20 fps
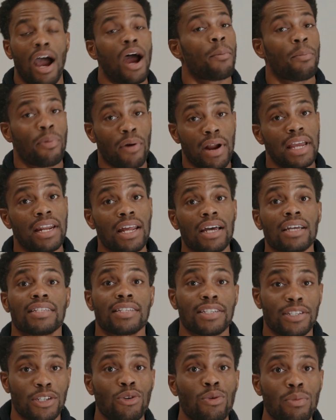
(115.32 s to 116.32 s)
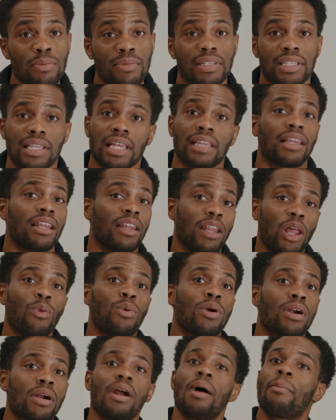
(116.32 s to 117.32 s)
Our brain assumes that the
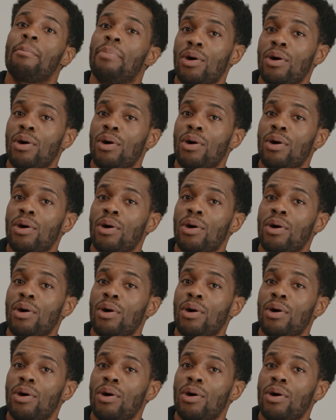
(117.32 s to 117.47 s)
lower